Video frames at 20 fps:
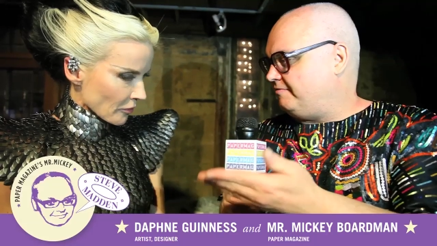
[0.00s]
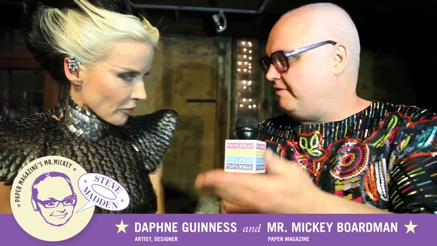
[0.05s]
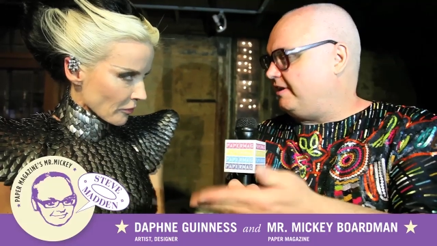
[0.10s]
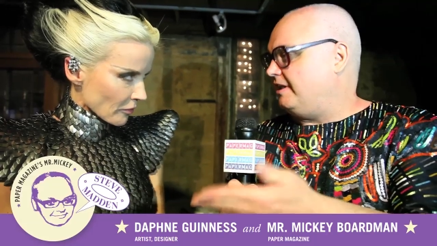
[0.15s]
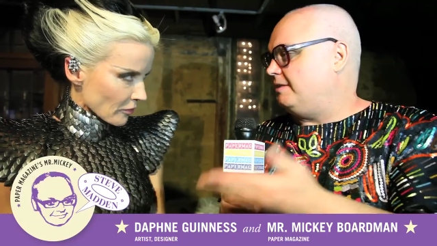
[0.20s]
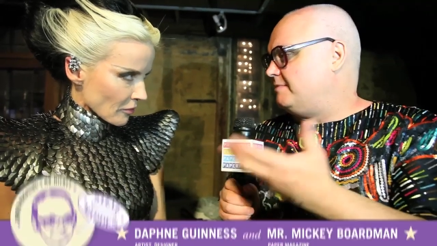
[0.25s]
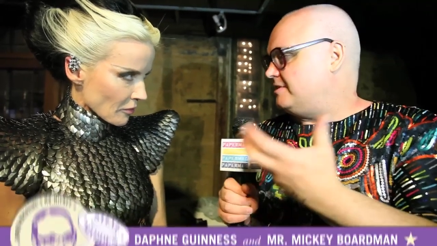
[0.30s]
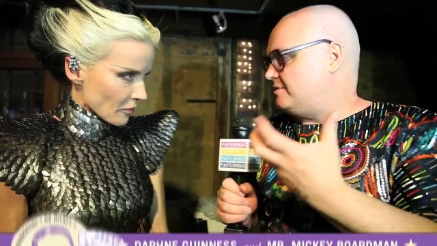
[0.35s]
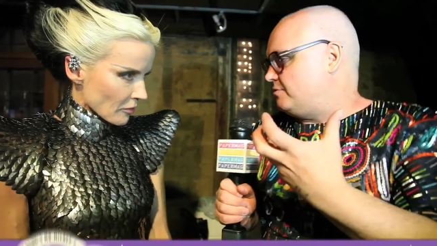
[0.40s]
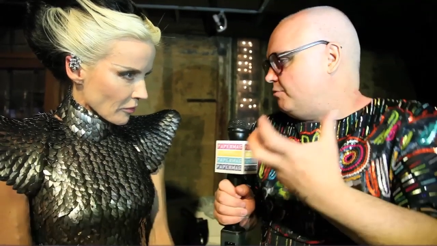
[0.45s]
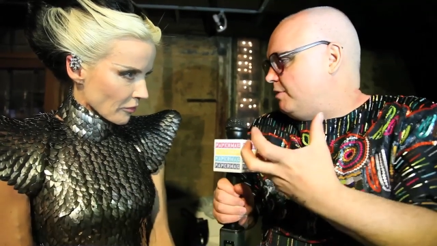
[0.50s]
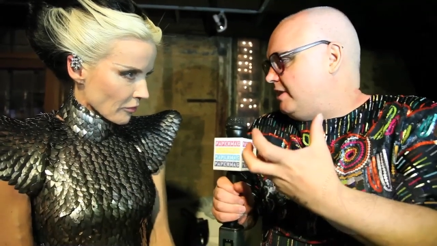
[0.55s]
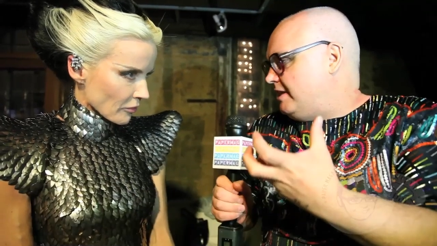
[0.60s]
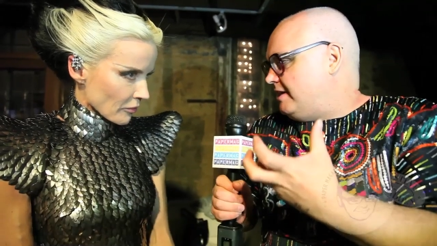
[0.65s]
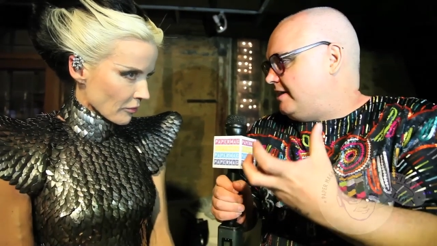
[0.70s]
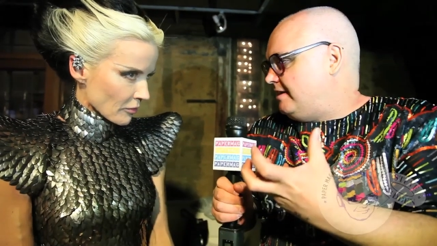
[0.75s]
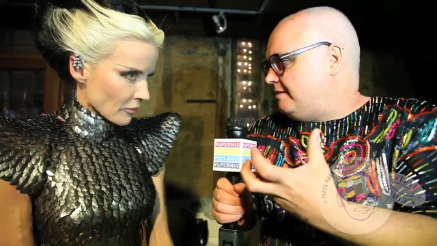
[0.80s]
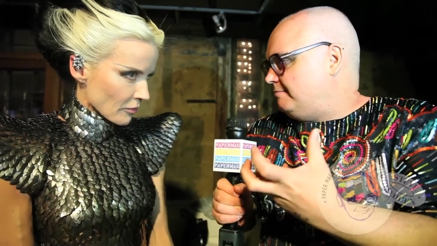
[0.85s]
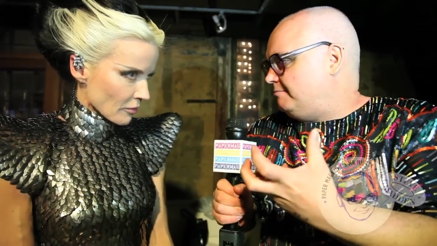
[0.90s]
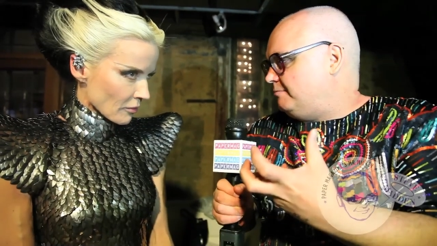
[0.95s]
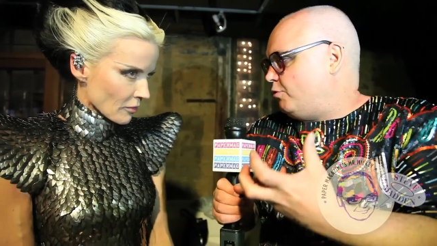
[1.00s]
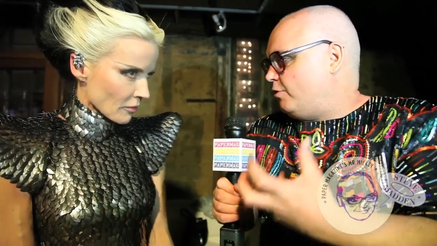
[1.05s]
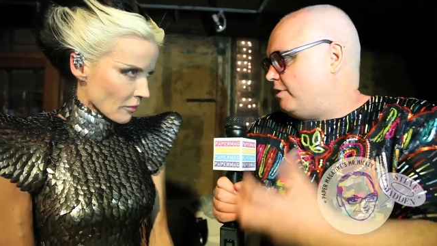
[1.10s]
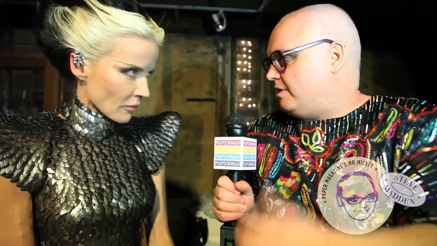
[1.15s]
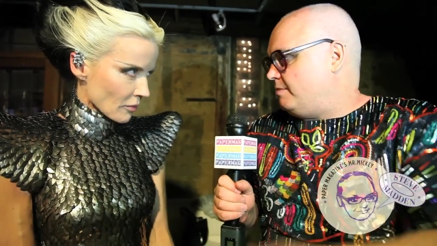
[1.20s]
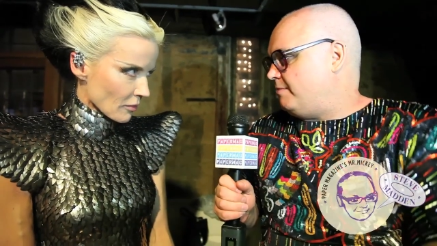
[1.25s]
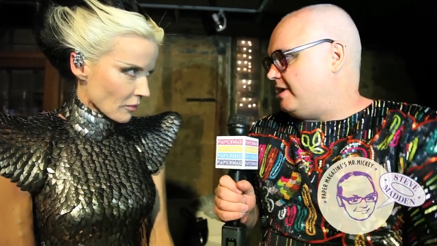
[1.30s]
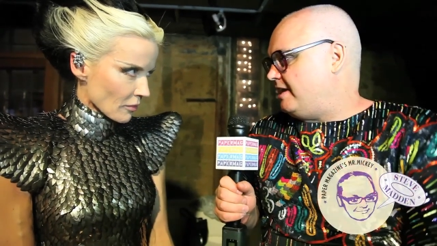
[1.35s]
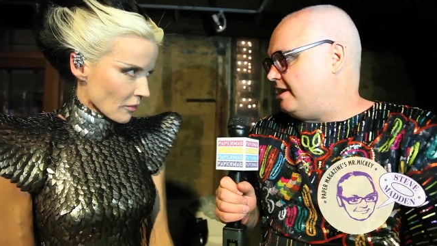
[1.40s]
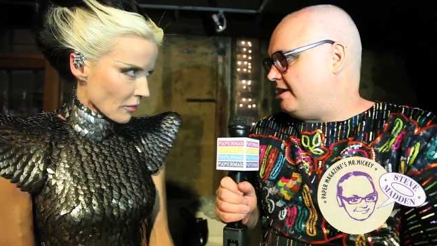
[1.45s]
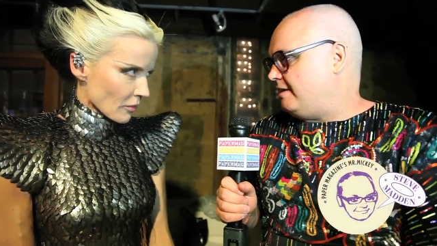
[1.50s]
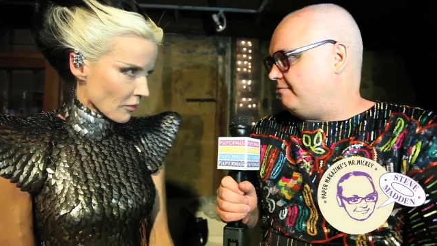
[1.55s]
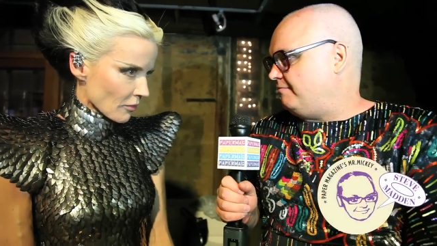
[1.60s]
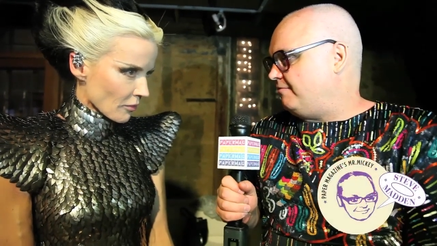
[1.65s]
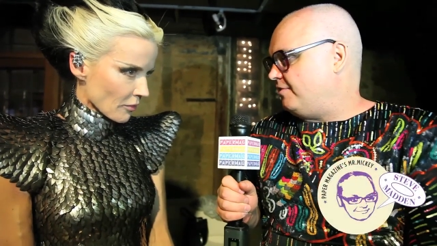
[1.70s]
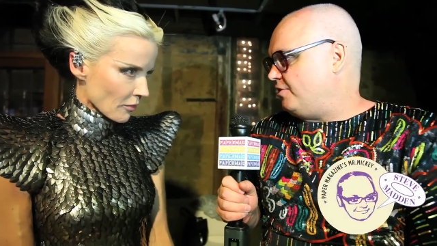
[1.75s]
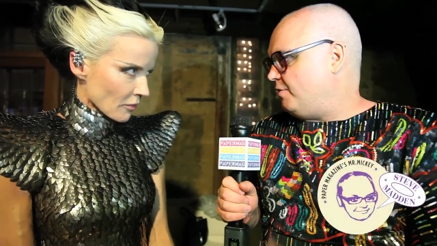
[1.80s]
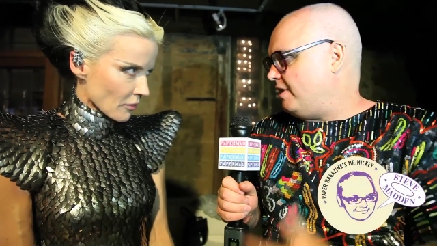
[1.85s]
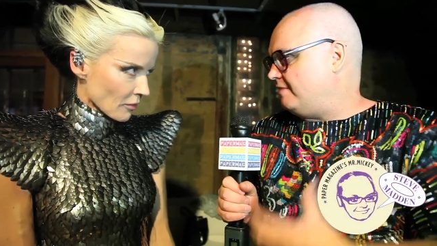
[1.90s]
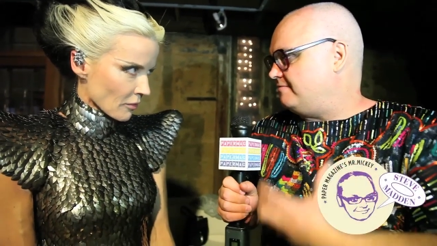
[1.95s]
Speaker 1: film is really an important medium
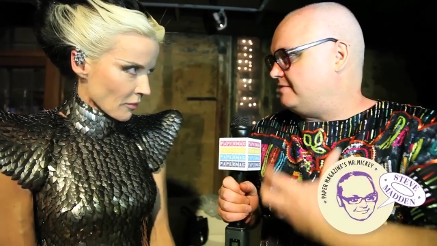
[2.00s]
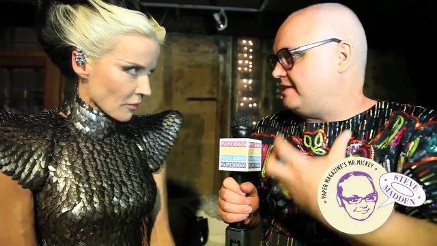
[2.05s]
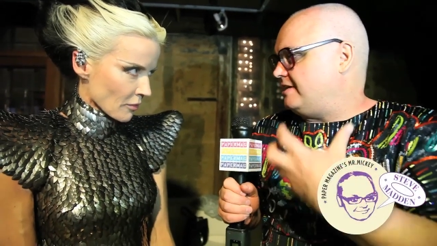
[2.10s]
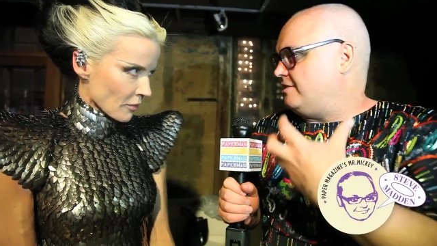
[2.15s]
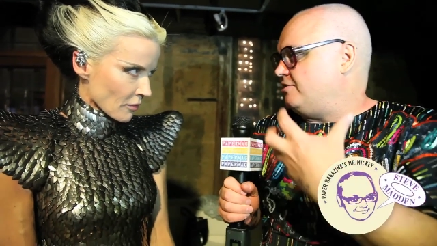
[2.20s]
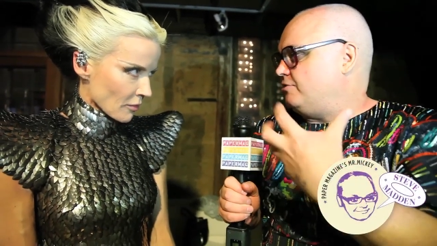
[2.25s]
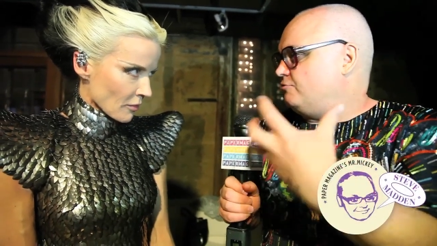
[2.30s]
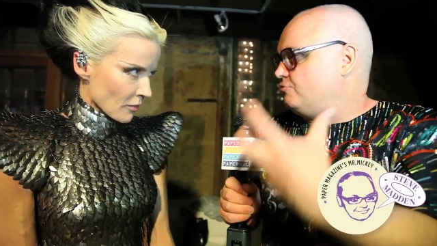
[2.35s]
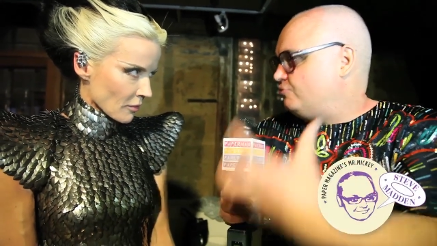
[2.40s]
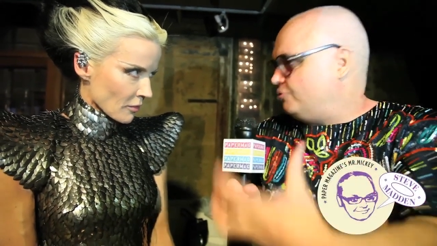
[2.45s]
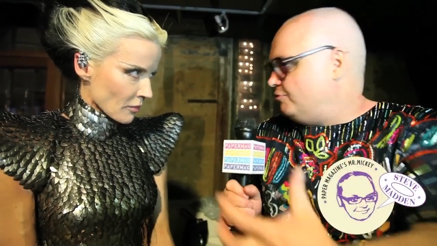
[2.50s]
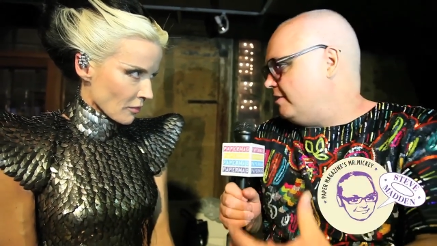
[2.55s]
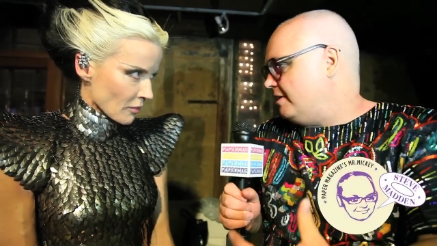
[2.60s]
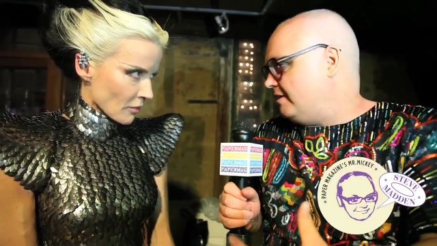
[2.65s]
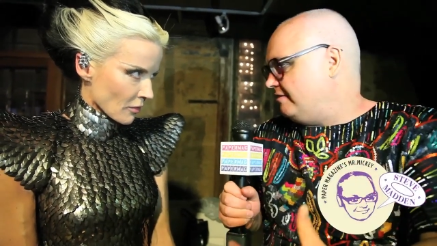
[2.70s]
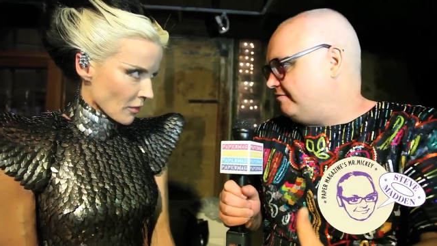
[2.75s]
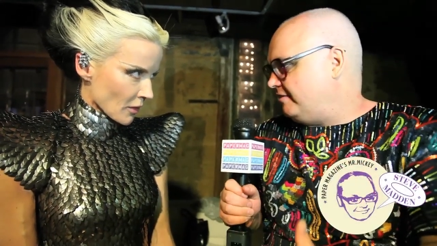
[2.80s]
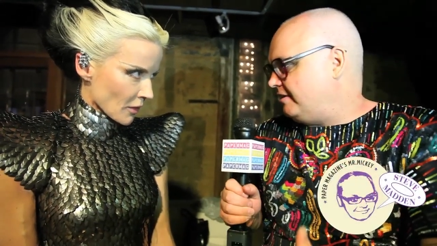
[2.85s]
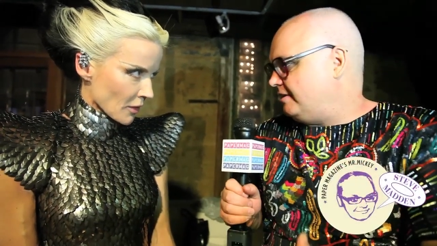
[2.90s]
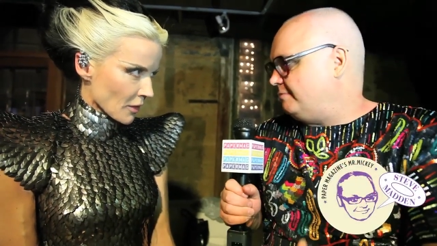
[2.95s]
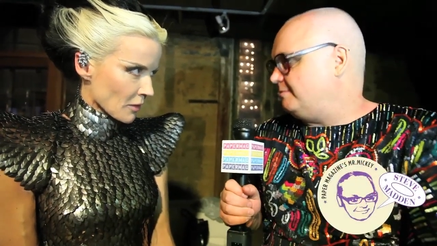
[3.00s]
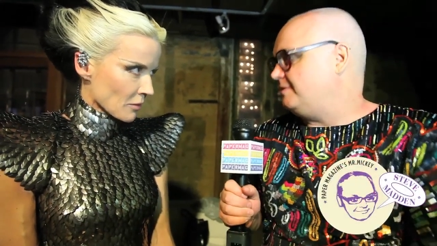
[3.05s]
for you. I've seen you shooting film